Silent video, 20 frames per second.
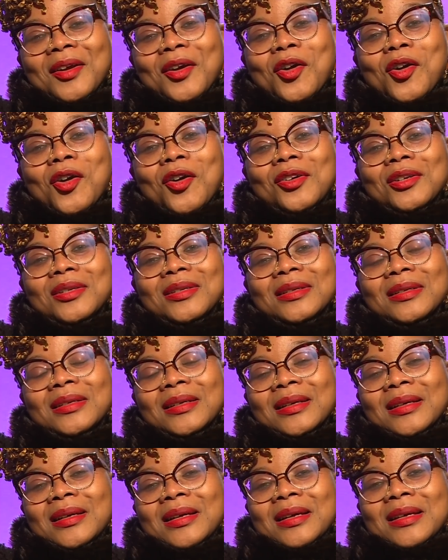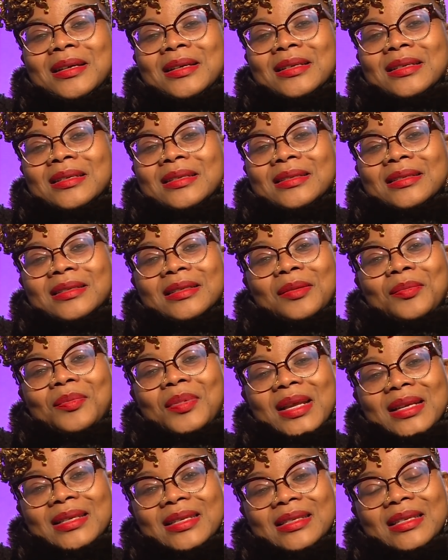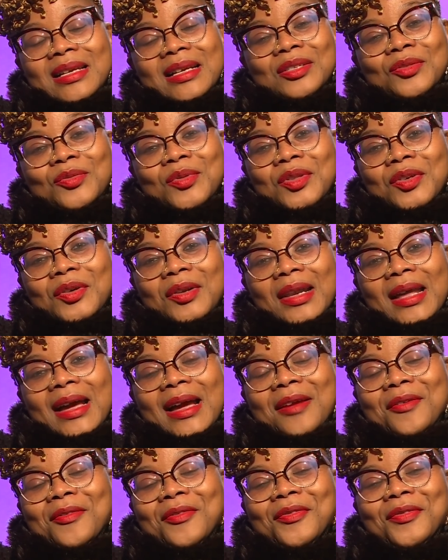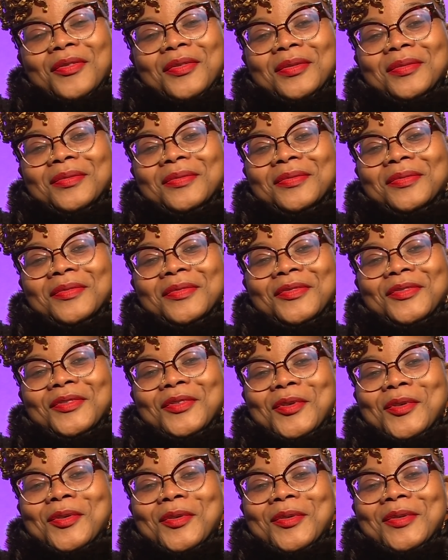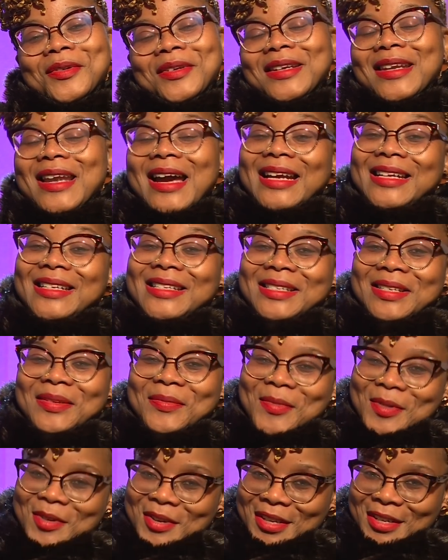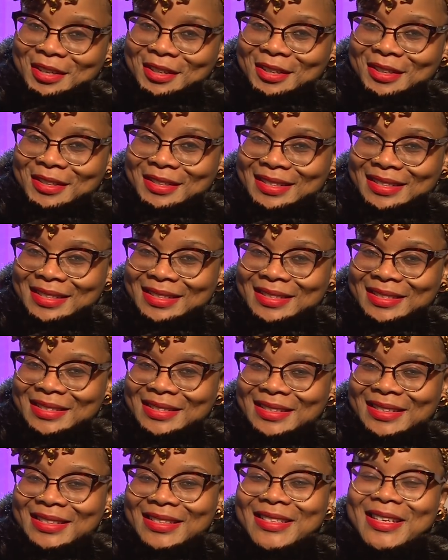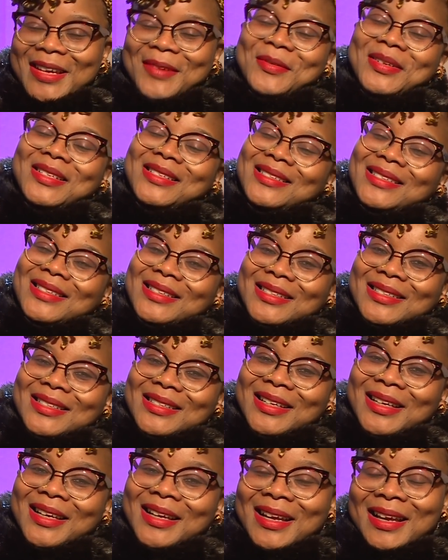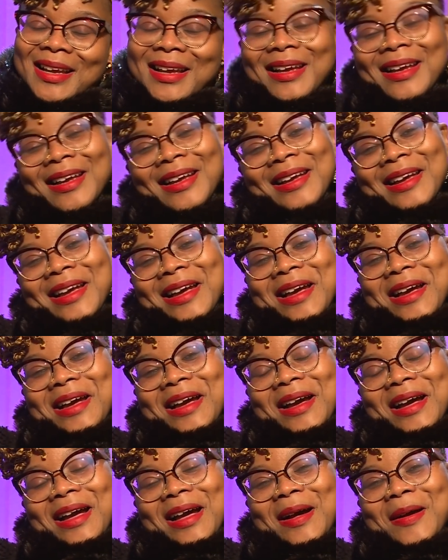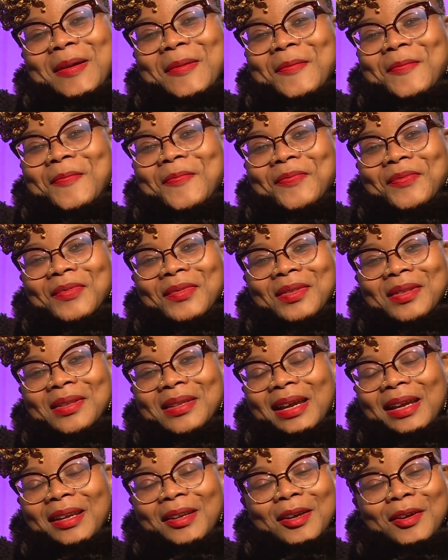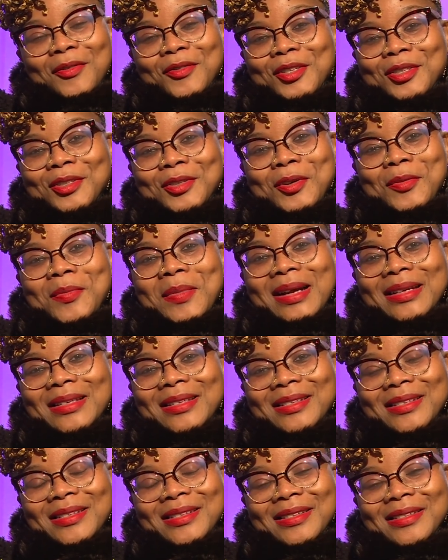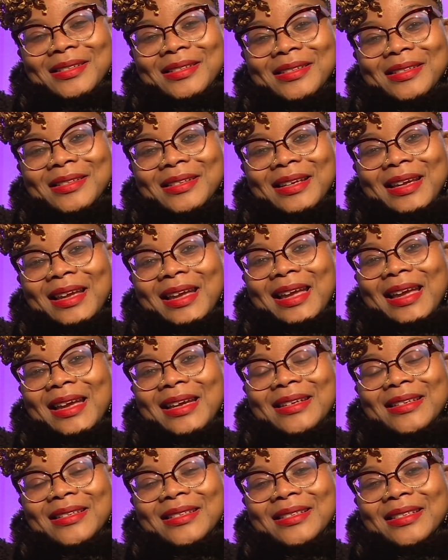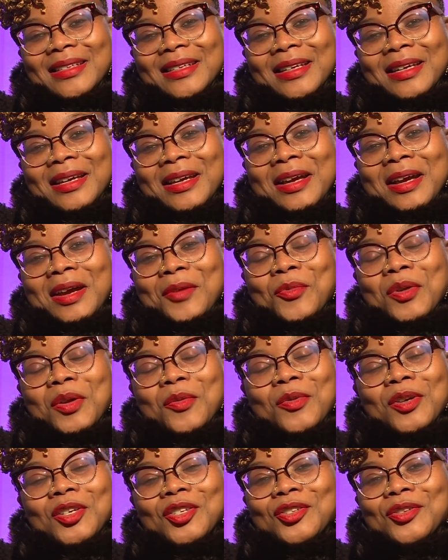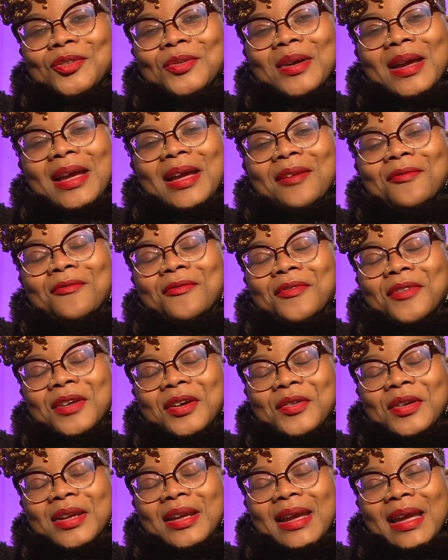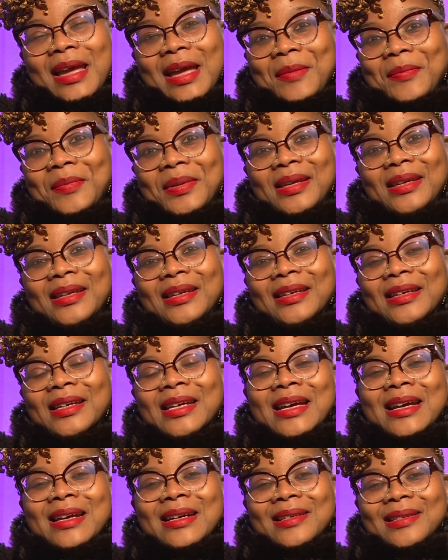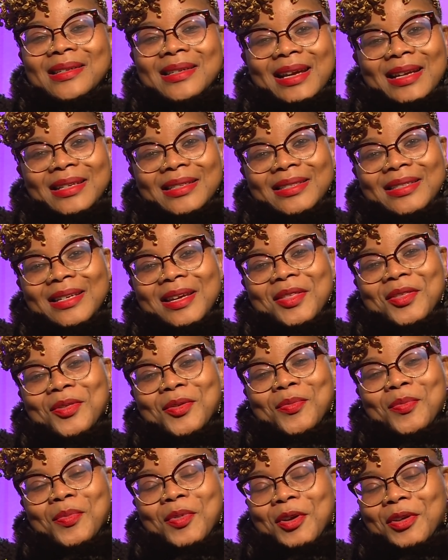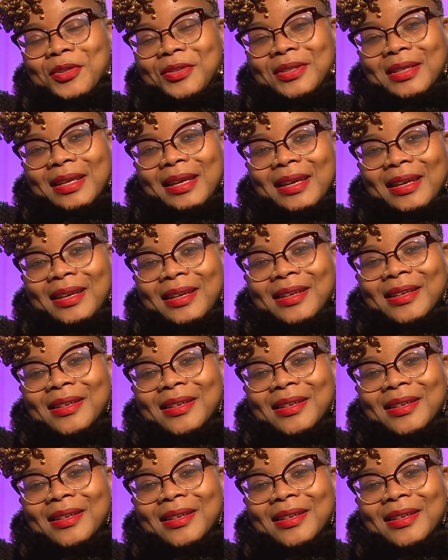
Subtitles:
God still blesses us with your life for 90 more years. That is it. I love you so much and we wish you a very happy 90th birthday